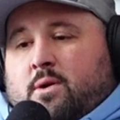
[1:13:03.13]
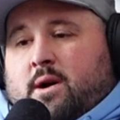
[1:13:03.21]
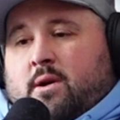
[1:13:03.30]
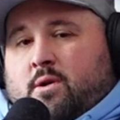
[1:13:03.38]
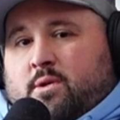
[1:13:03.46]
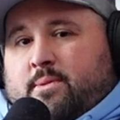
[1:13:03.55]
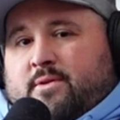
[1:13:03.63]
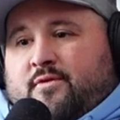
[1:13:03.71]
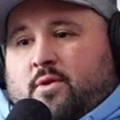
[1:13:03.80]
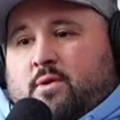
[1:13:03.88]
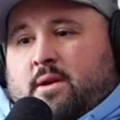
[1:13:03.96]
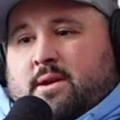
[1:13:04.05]
Island, or you went to
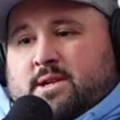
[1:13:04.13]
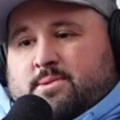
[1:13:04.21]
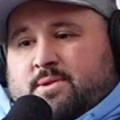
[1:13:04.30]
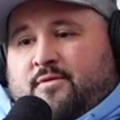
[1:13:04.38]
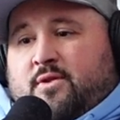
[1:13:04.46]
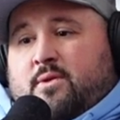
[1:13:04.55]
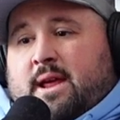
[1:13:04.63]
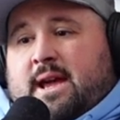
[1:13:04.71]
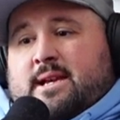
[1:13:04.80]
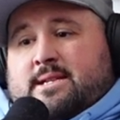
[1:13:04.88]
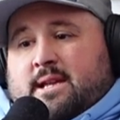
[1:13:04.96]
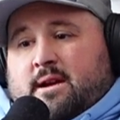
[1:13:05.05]
Fogo Island because there was a few
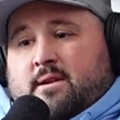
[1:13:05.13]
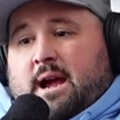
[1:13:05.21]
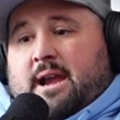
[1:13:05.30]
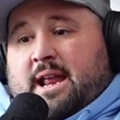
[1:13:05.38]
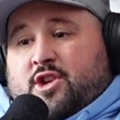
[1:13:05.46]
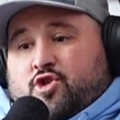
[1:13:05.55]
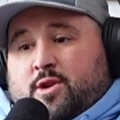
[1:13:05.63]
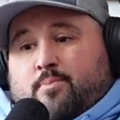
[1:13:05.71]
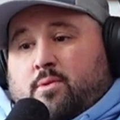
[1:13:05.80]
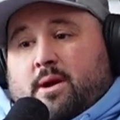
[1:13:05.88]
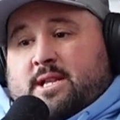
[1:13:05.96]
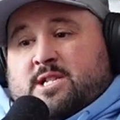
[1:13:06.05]
days there on that
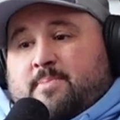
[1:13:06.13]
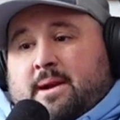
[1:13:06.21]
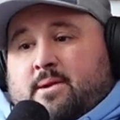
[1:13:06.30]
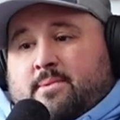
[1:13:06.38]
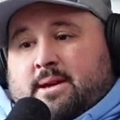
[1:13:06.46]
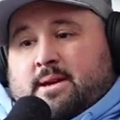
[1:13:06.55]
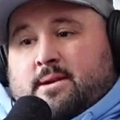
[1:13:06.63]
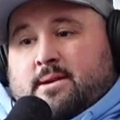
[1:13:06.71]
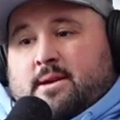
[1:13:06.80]
trip where I didn't spend it with you.